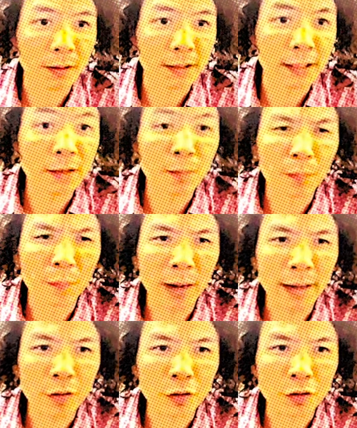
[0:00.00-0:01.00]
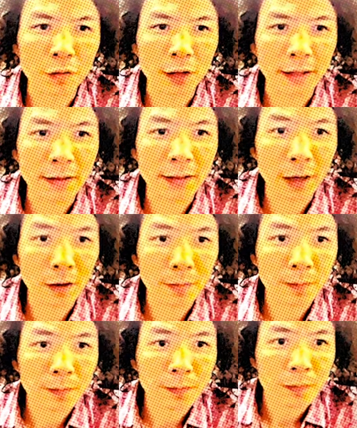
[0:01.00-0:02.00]
just Microsoft Excel.
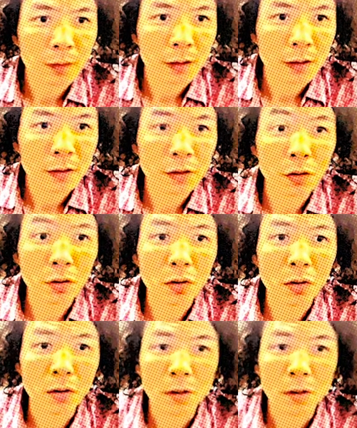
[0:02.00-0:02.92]
So